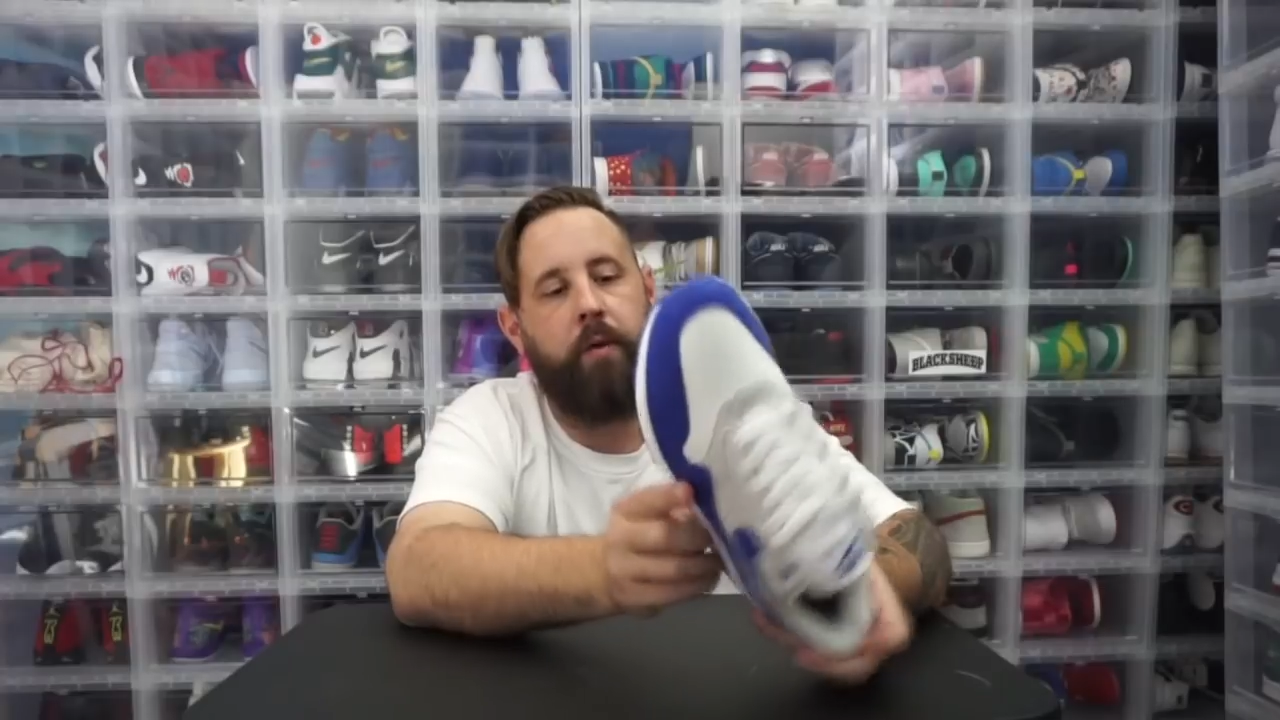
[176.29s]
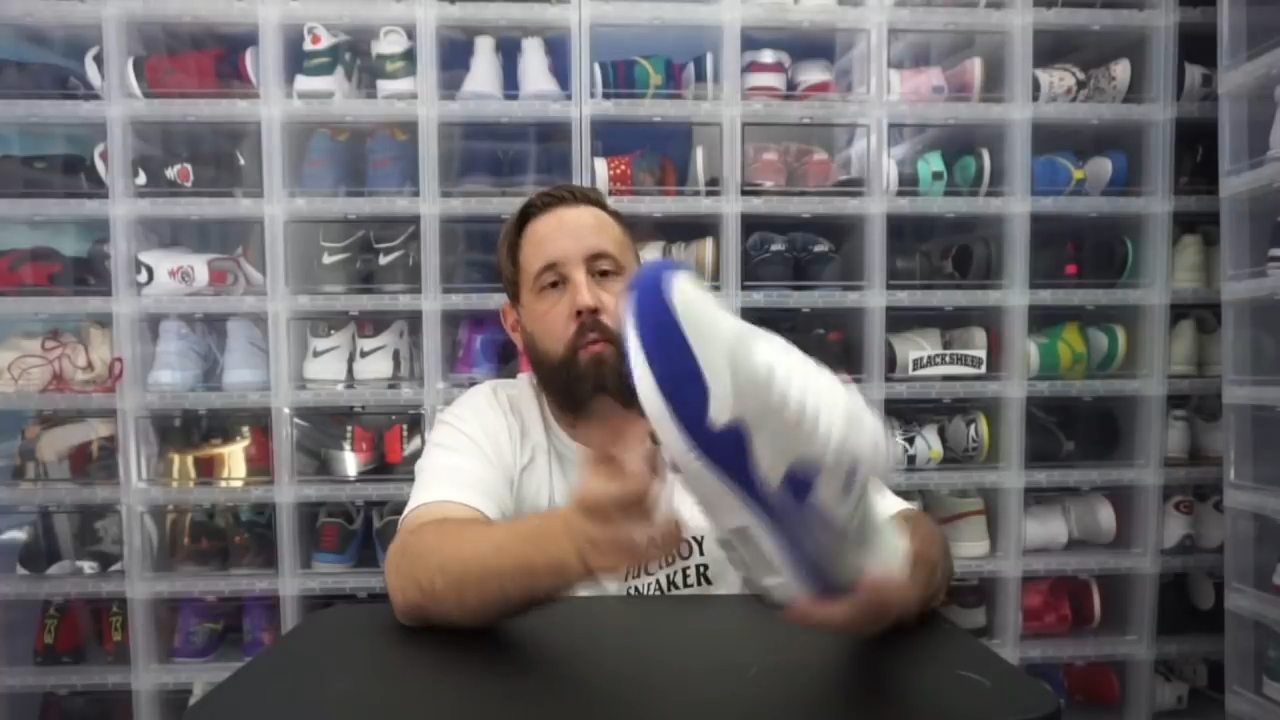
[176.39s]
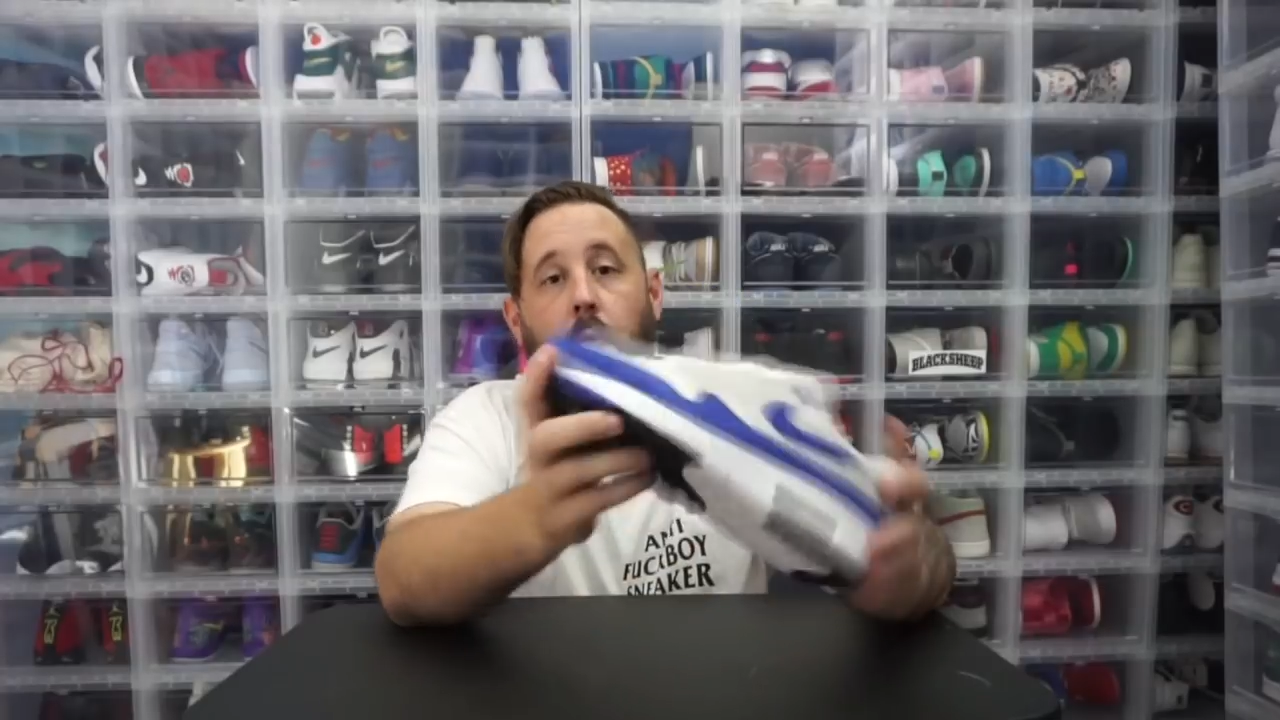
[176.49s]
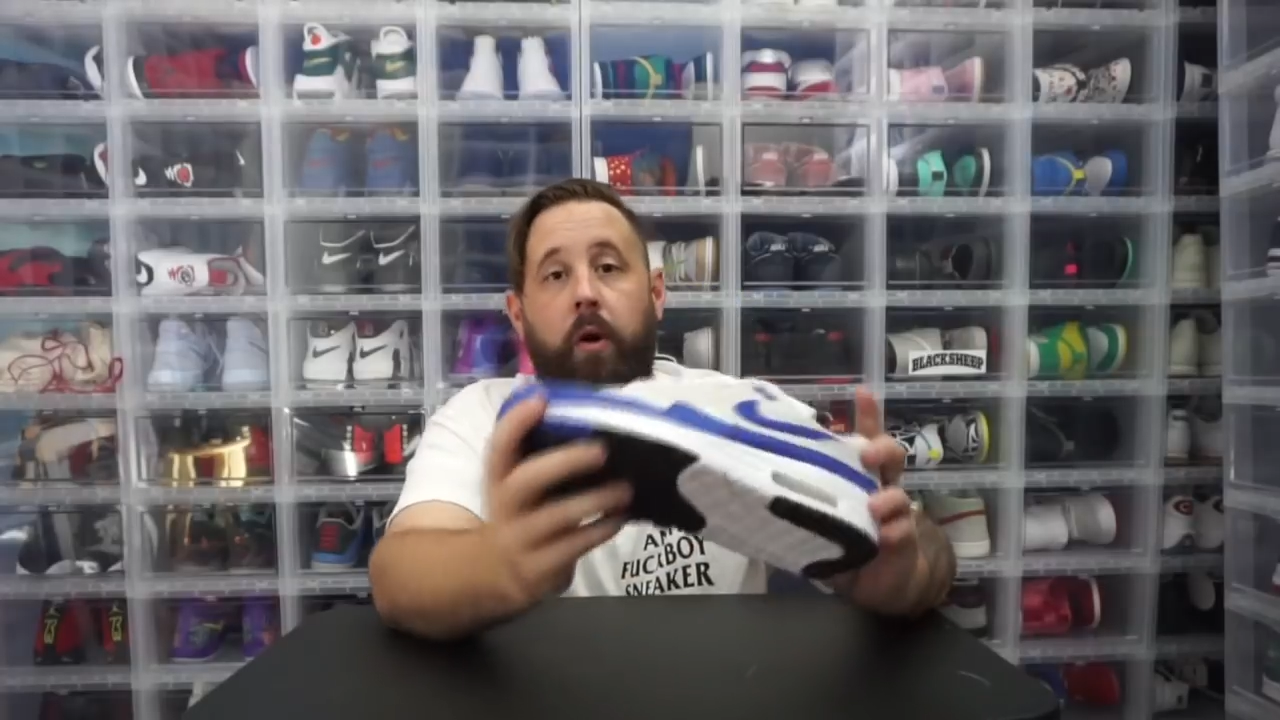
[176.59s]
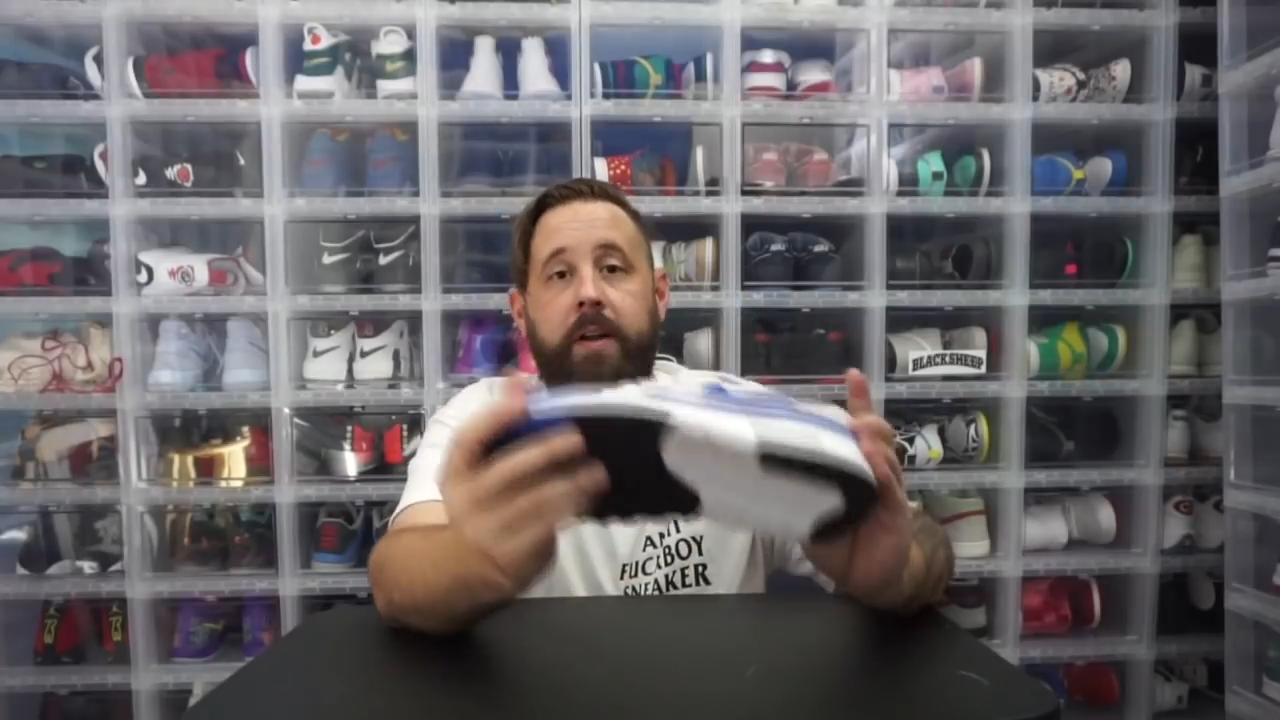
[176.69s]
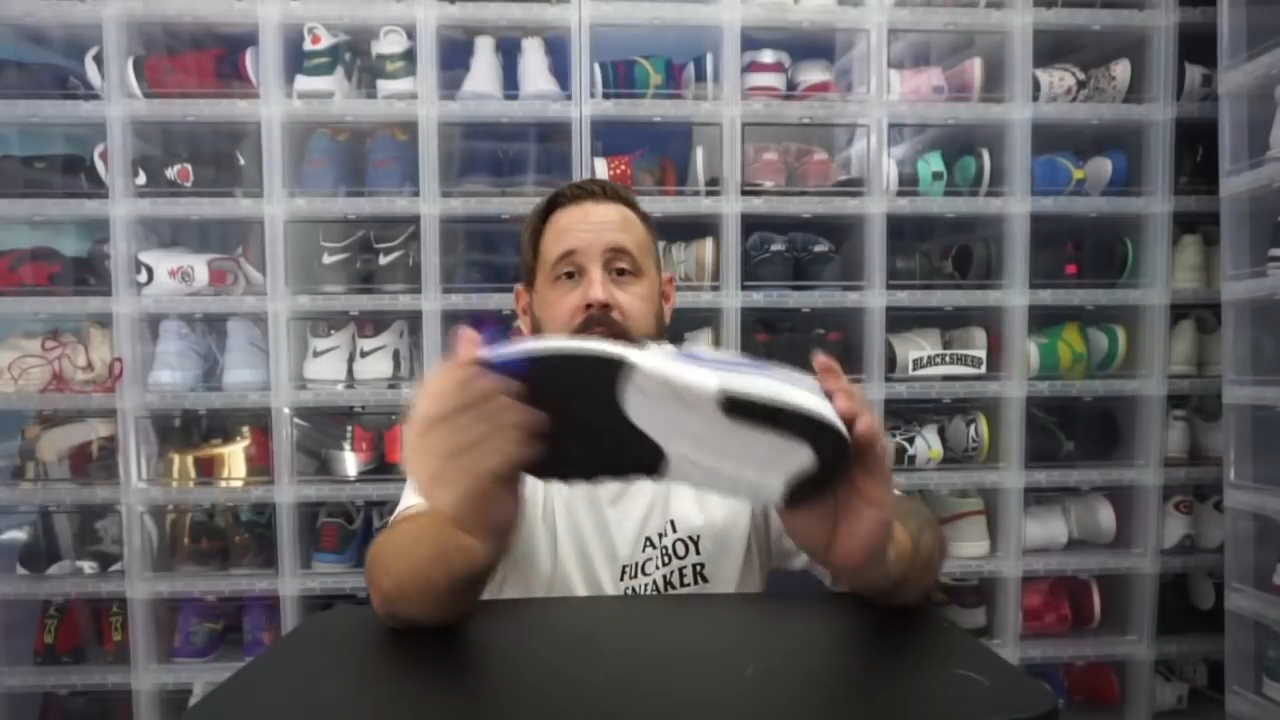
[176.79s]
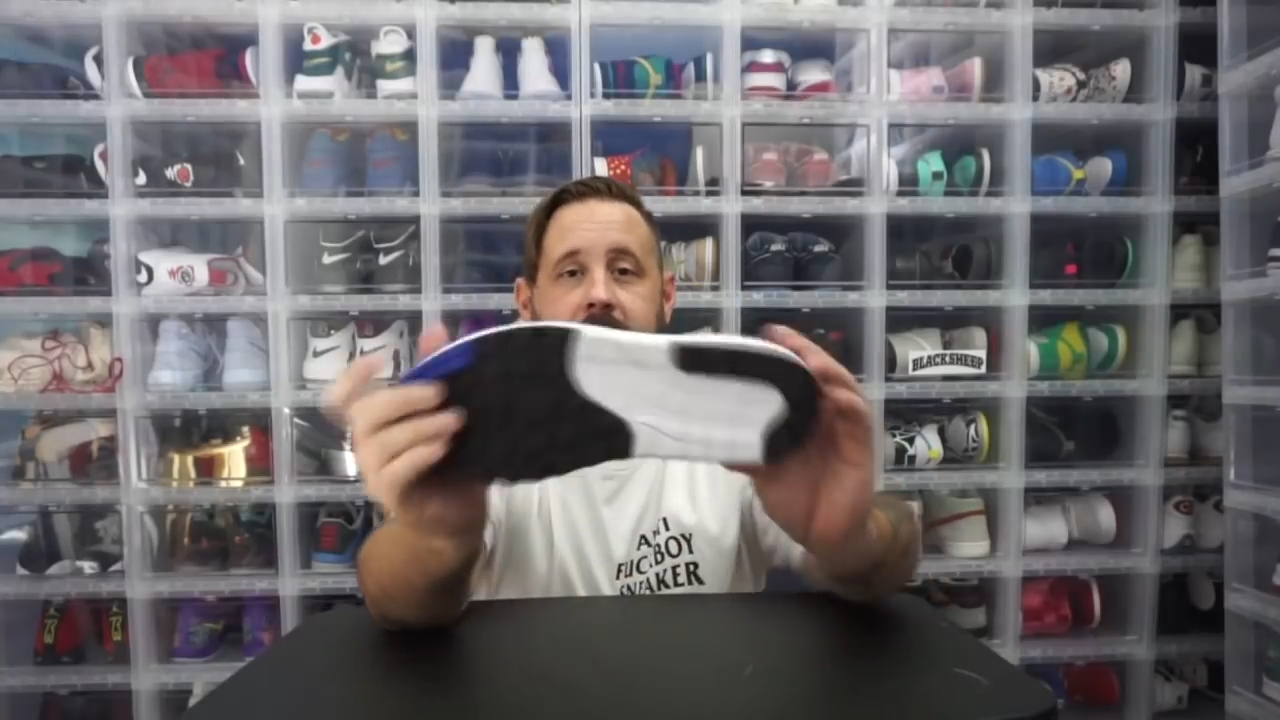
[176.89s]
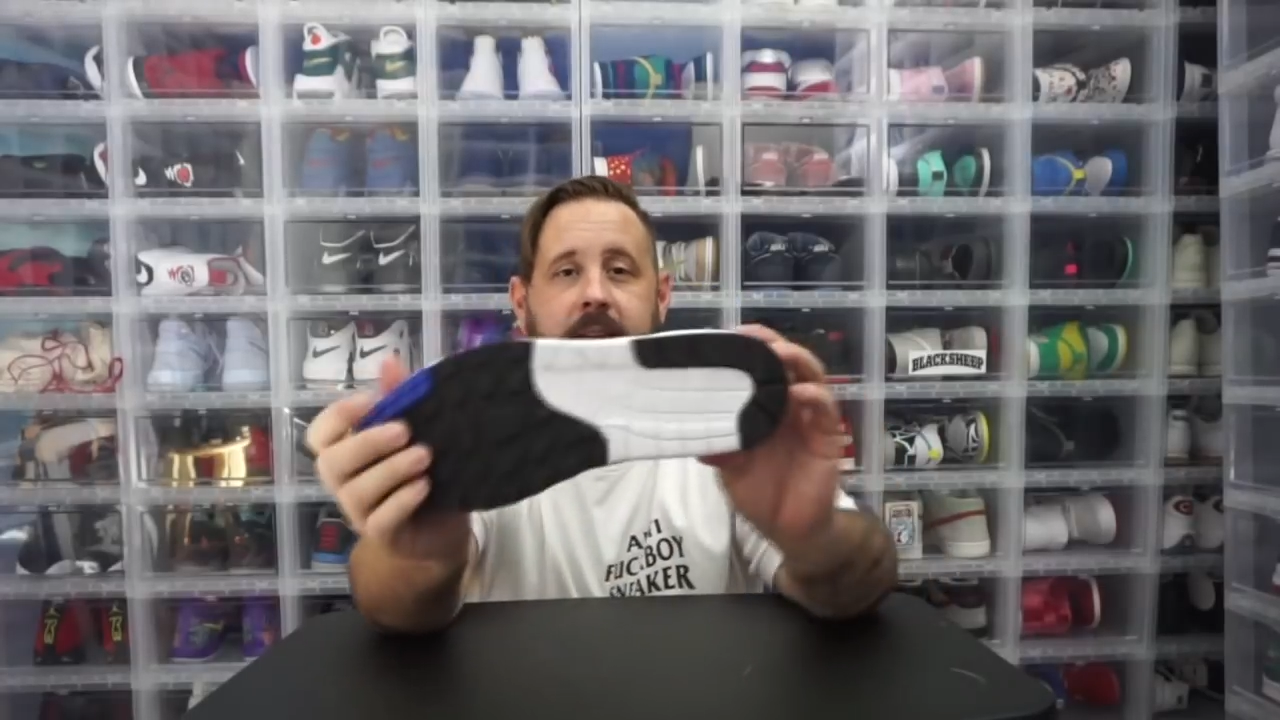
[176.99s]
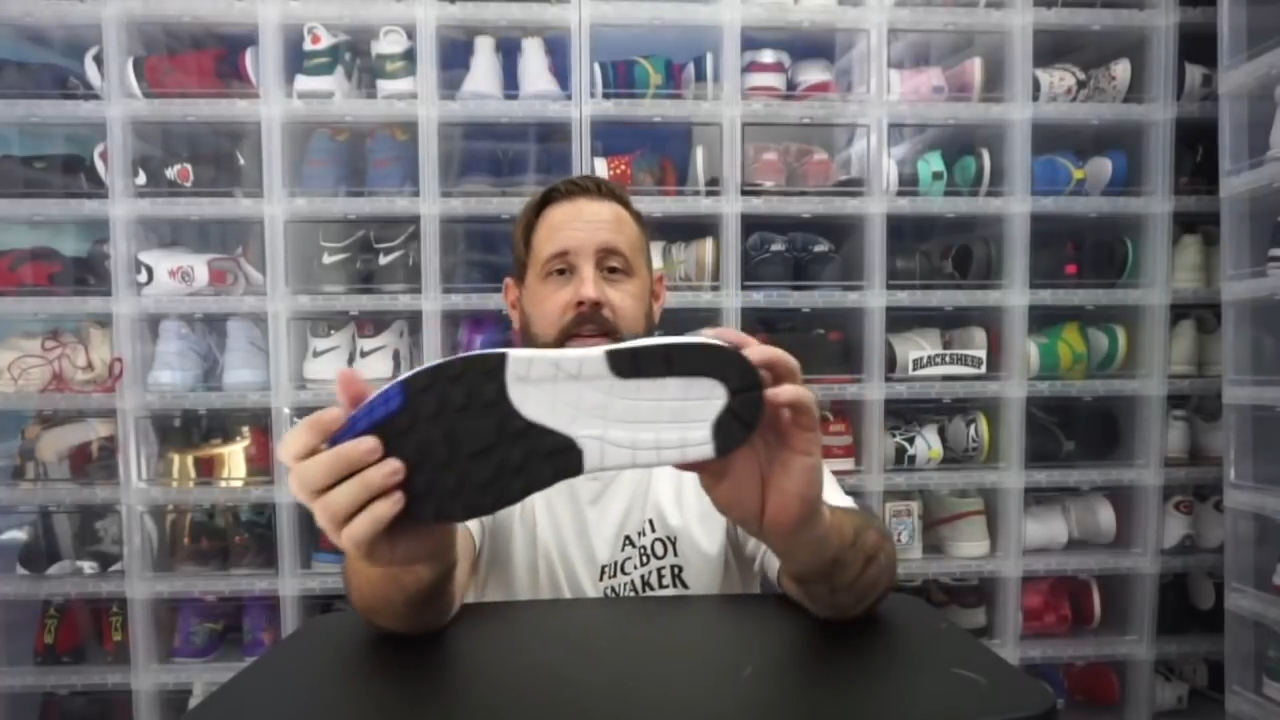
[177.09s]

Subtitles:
it once,